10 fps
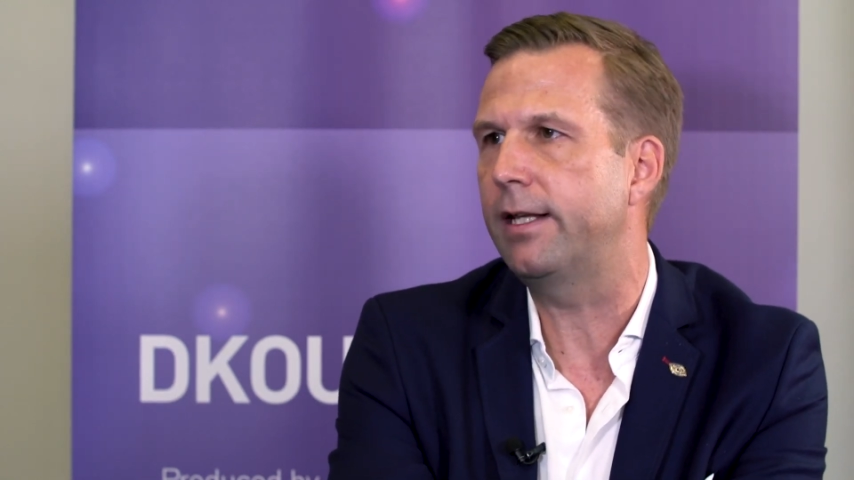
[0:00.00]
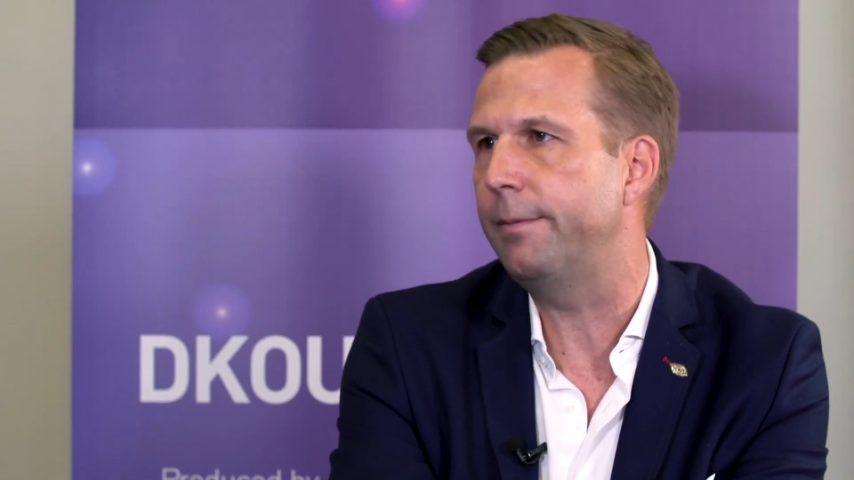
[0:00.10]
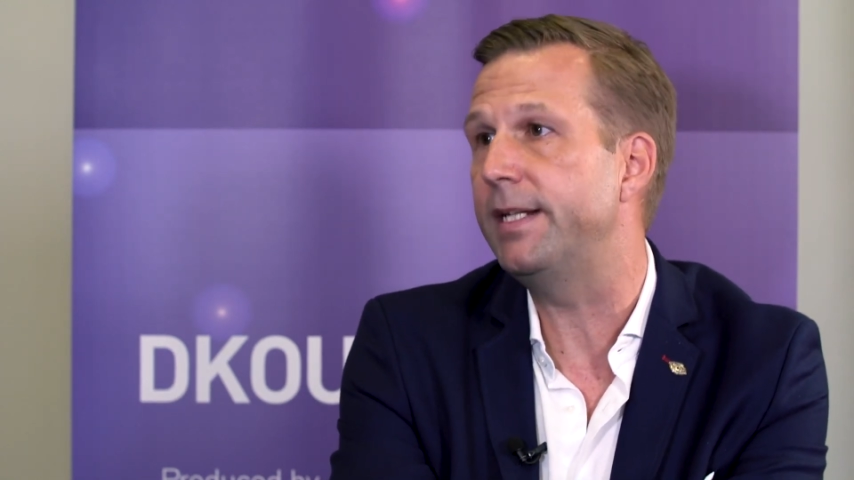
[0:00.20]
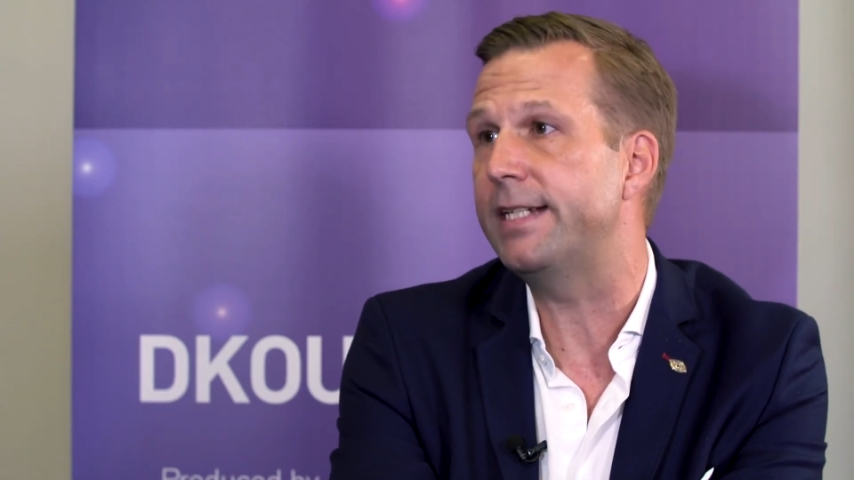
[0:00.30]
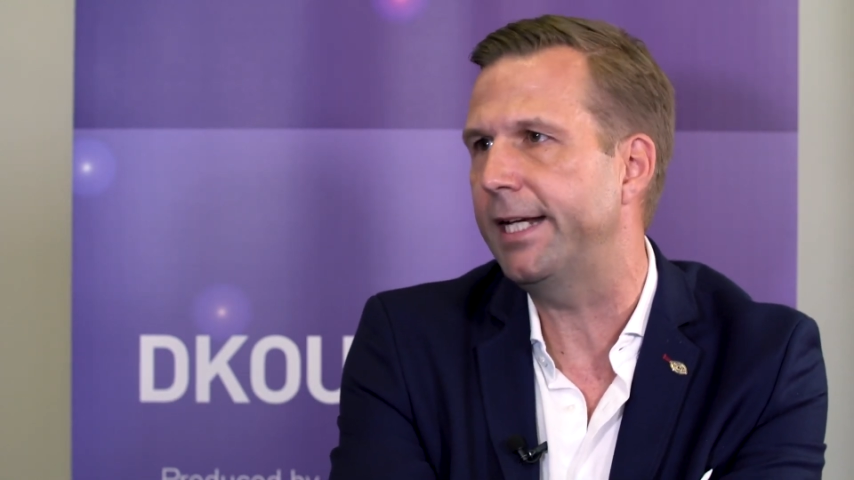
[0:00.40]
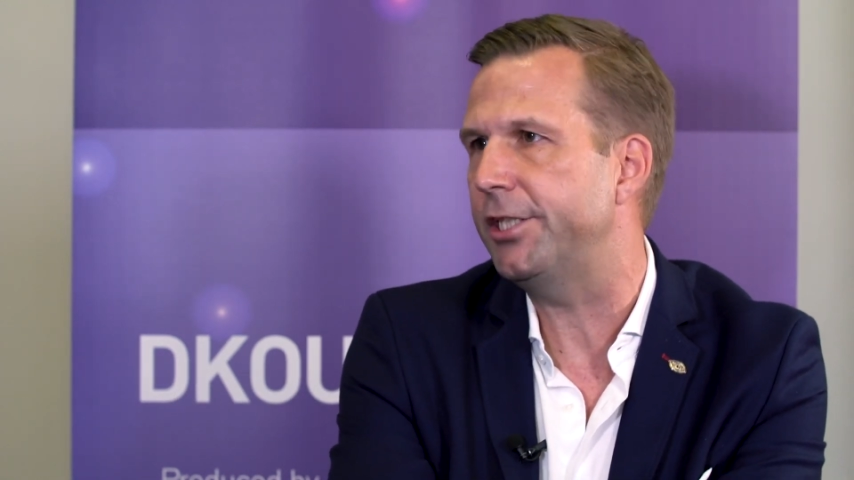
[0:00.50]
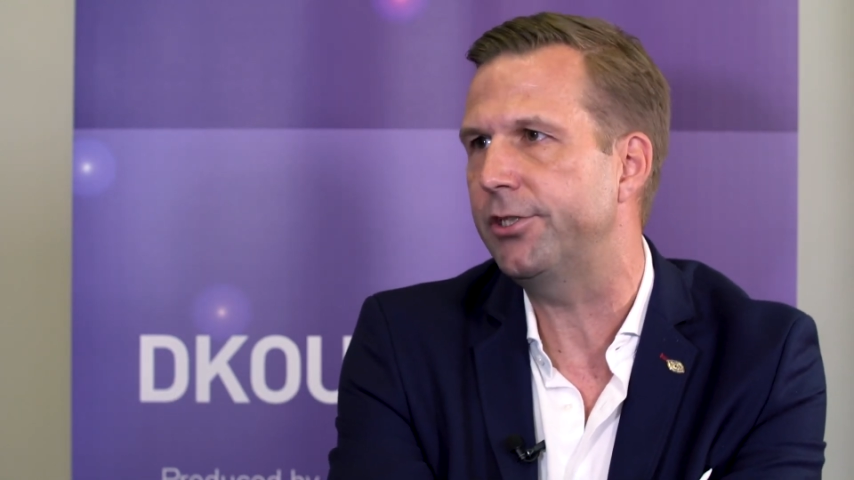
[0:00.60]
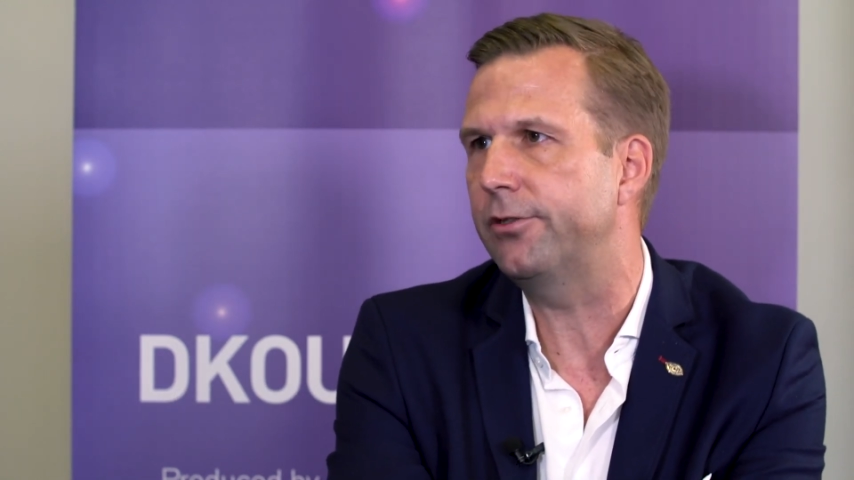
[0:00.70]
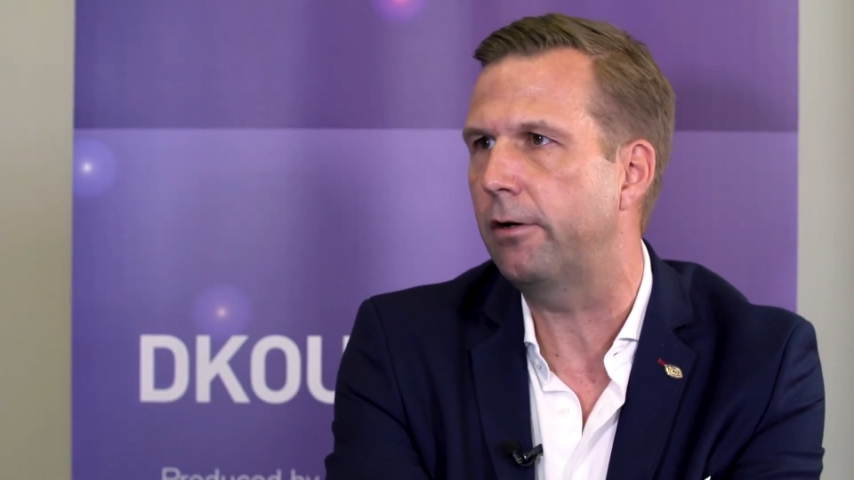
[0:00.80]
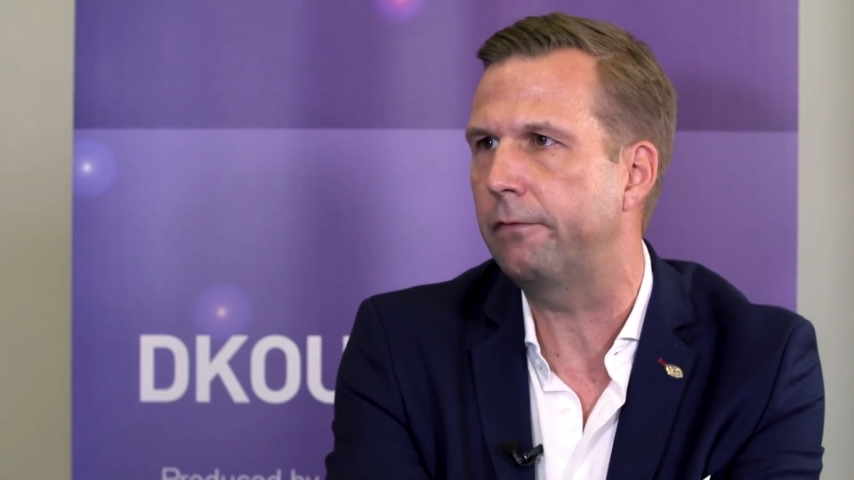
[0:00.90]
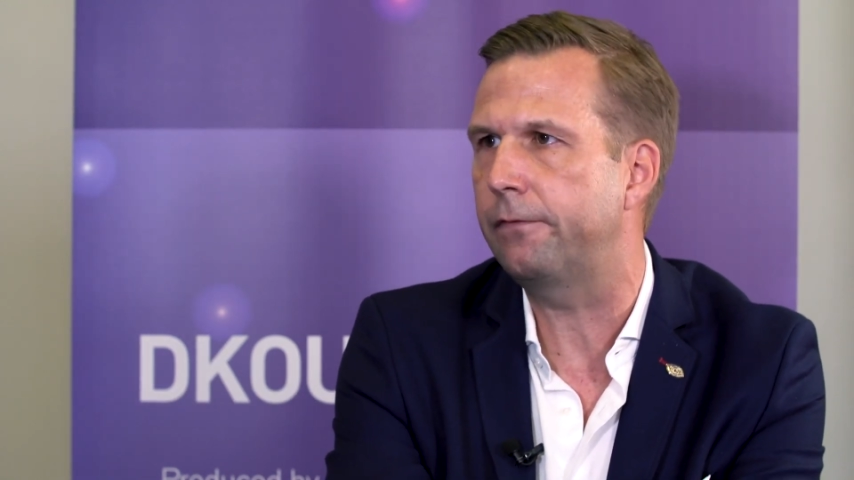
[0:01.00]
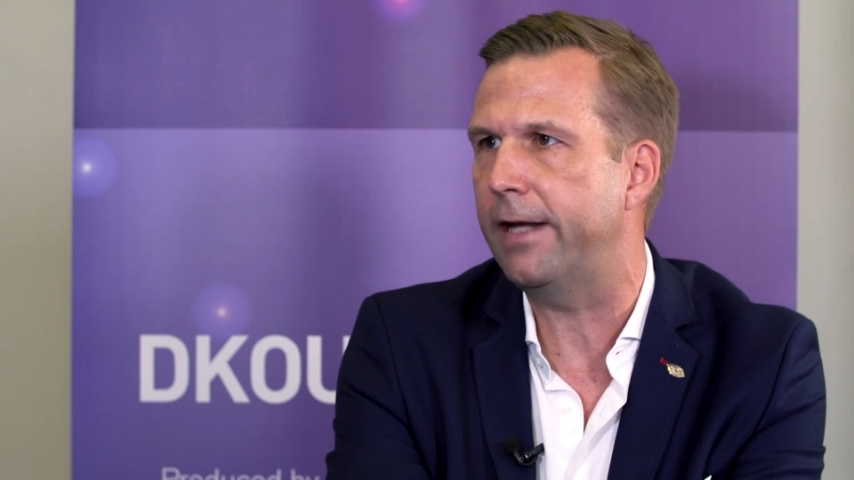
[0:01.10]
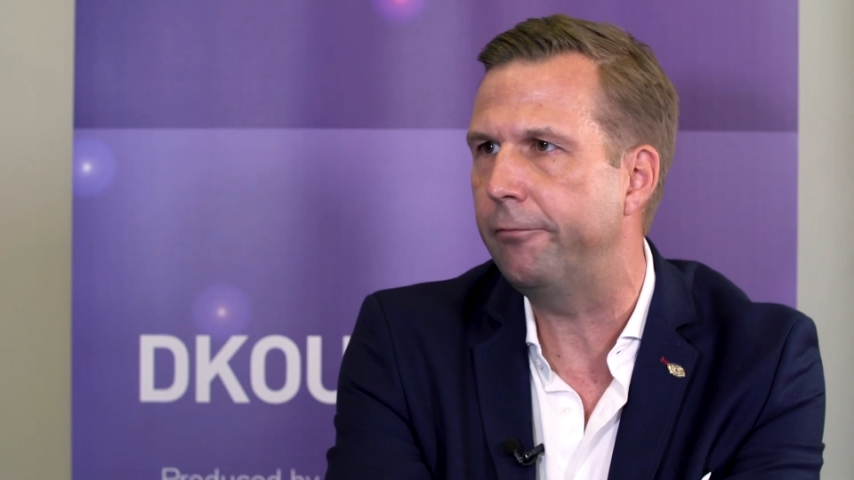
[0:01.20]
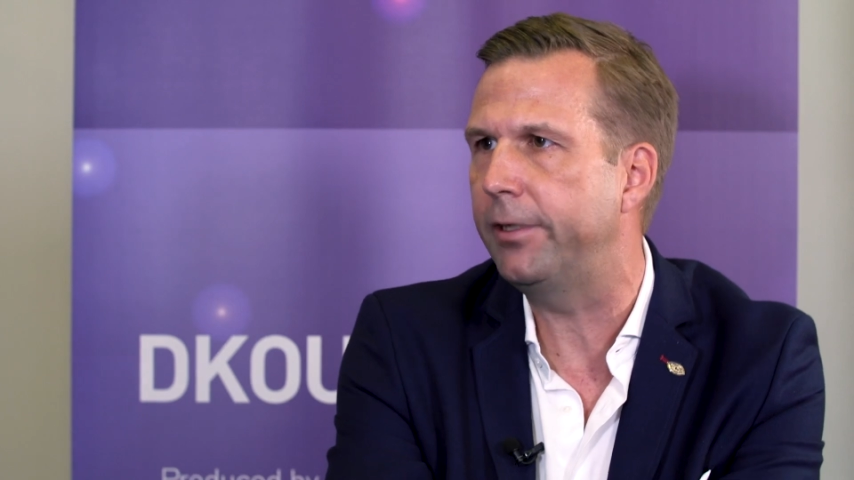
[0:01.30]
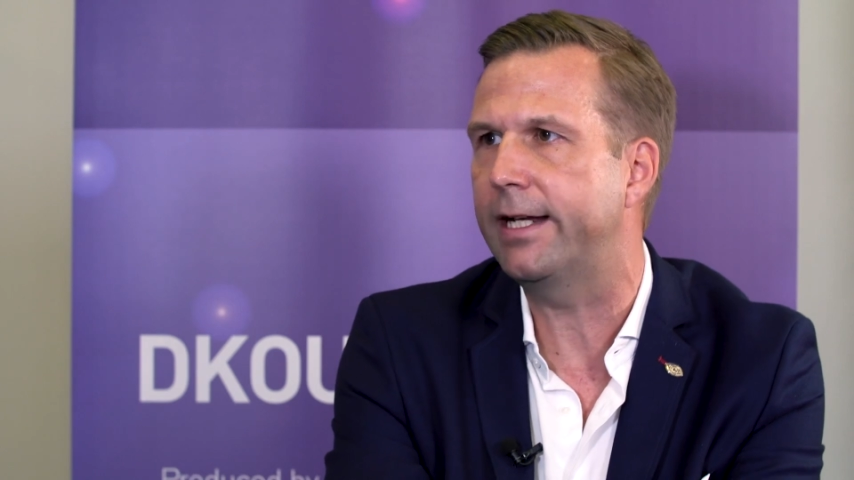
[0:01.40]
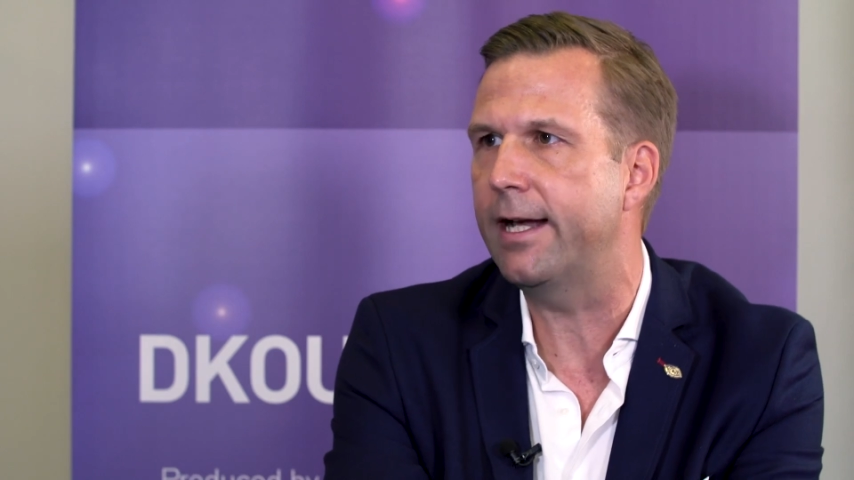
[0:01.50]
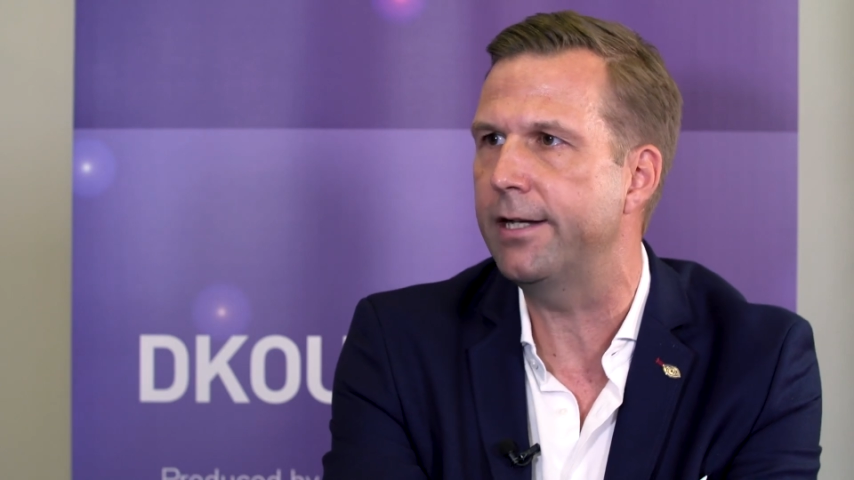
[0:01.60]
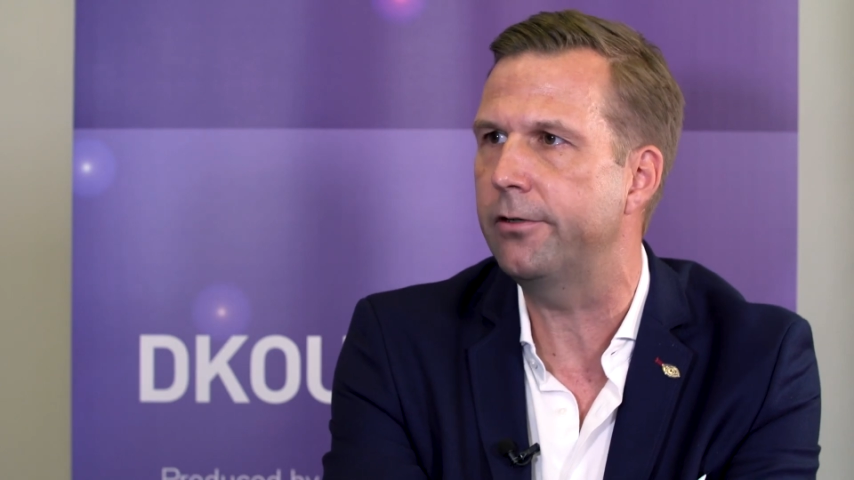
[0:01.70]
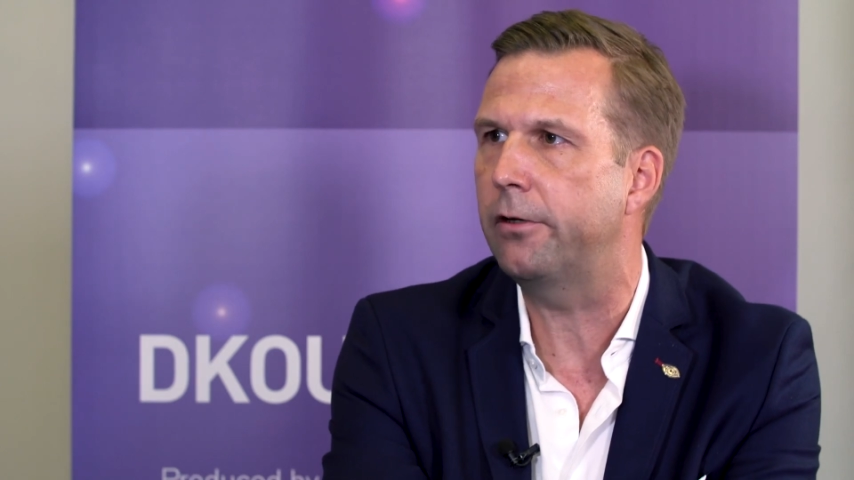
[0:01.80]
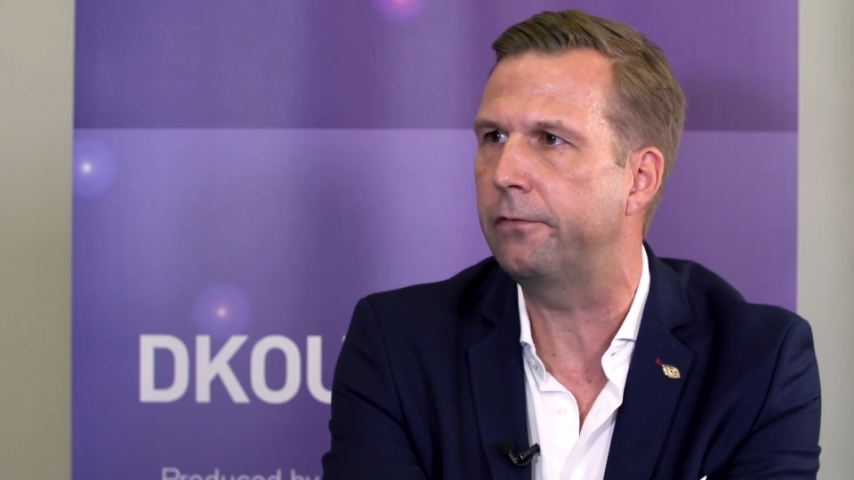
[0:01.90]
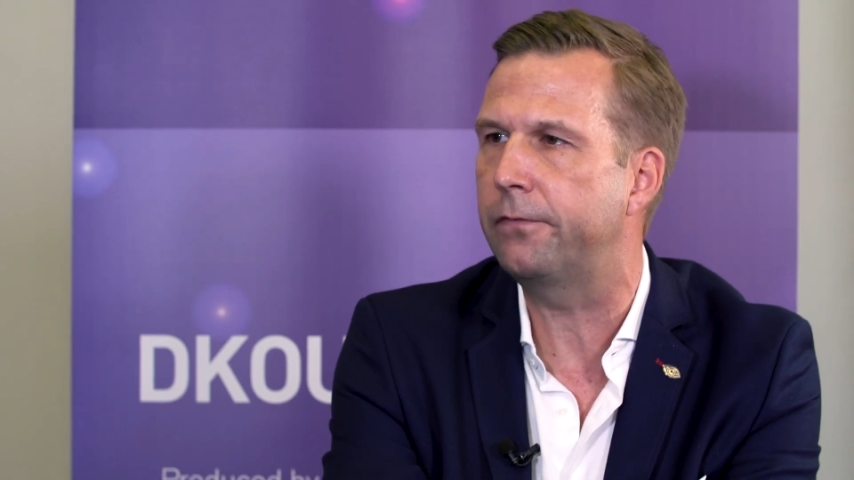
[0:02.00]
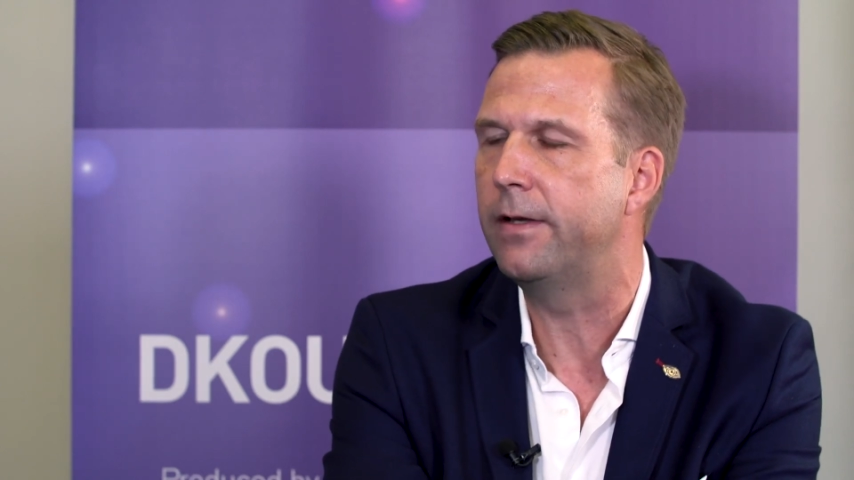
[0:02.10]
limitation of every kind of